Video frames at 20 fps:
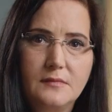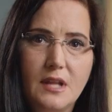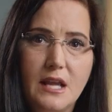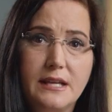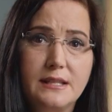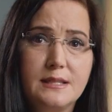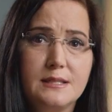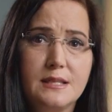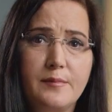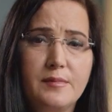
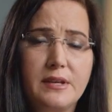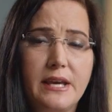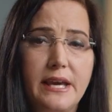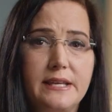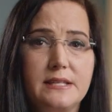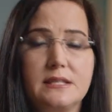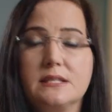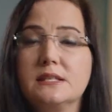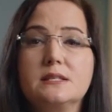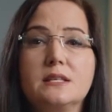In some
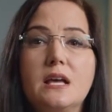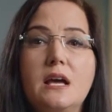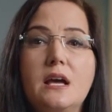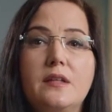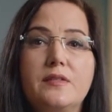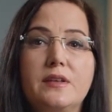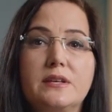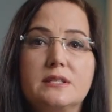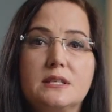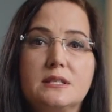cases,
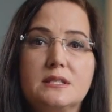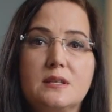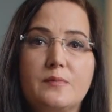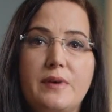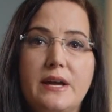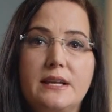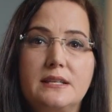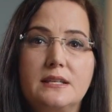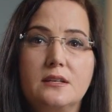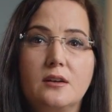this is
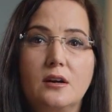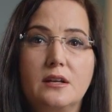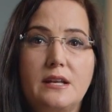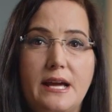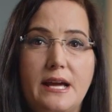dependent on